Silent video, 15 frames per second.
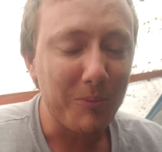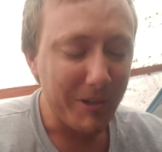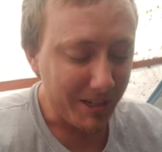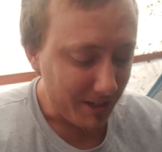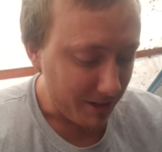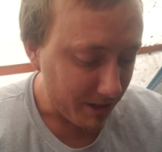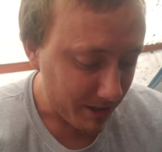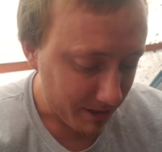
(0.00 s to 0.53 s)

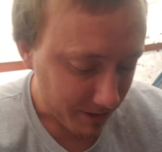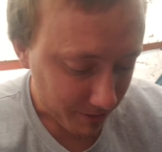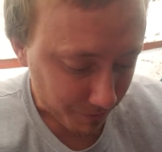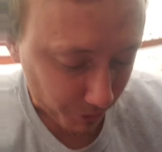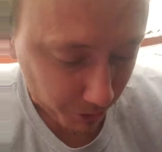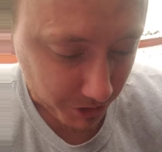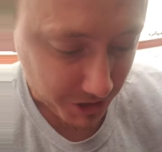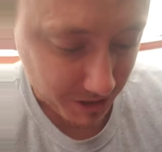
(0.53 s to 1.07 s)
we
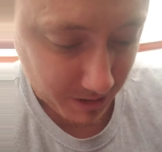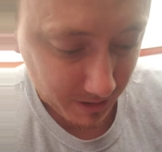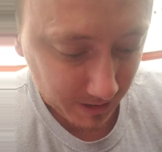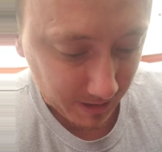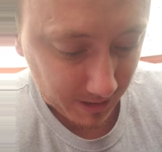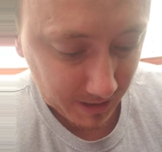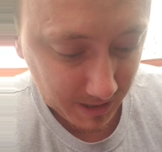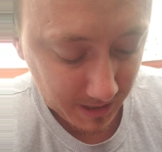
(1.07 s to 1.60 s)
first
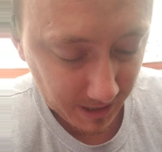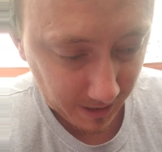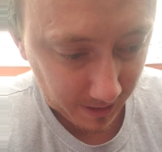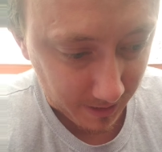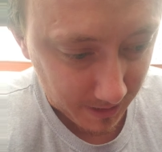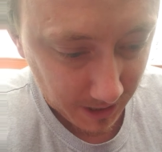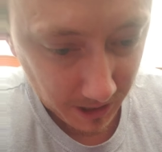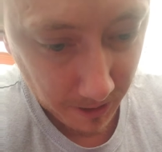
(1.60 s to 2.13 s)
did this
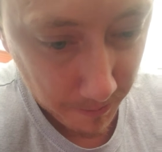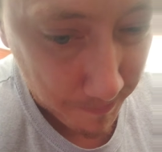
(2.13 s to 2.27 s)
tent,